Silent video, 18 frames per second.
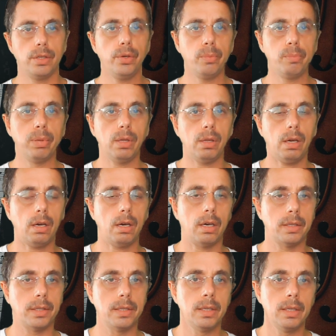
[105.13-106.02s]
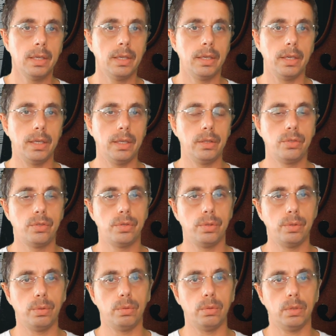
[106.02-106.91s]
blood
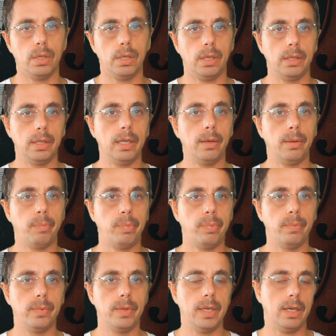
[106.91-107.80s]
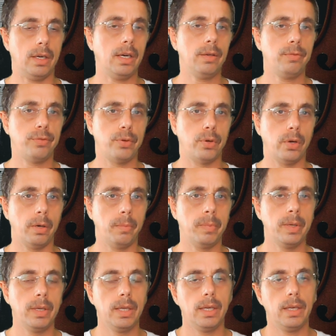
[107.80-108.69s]
into the art
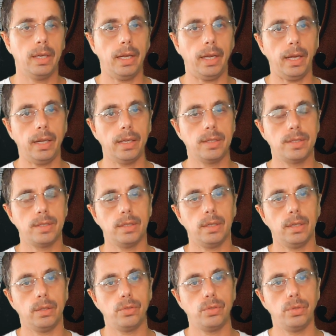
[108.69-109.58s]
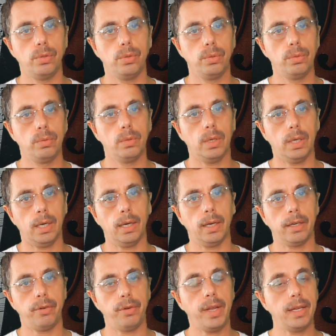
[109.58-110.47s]
form and
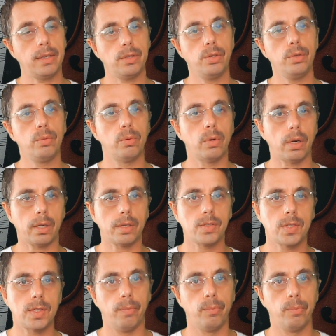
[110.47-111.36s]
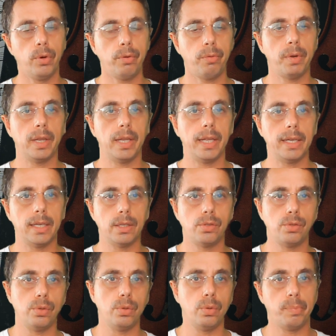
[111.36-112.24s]
to create new works more
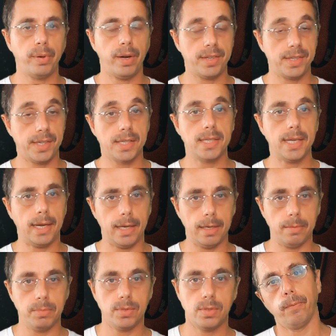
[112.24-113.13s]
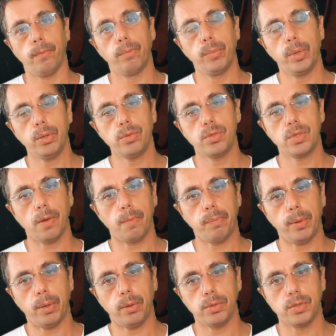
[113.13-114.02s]
related to present times. Most
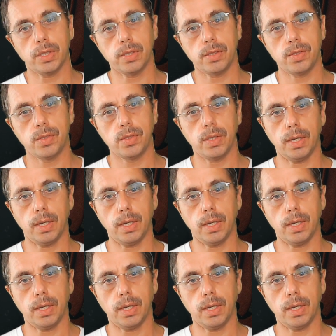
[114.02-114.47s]
composers